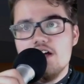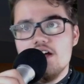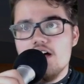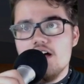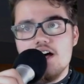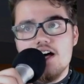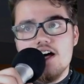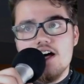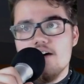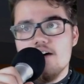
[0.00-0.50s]

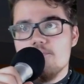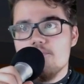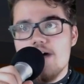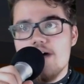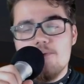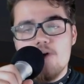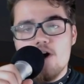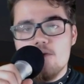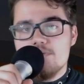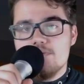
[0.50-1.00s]
Um,
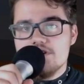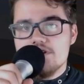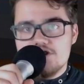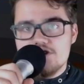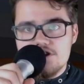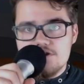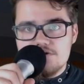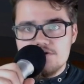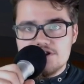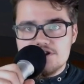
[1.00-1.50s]
I'm hoping to
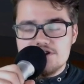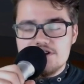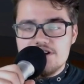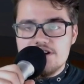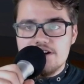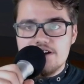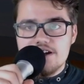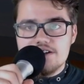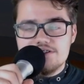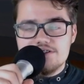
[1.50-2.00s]
see you
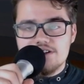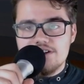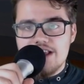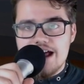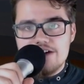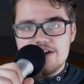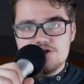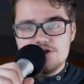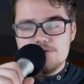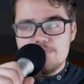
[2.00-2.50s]
succeed against a
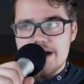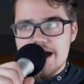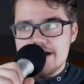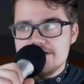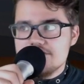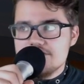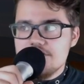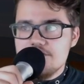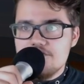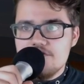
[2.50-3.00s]
lousy
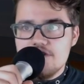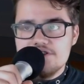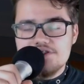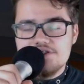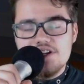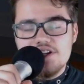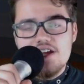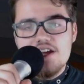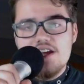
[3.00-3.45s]
pass defense.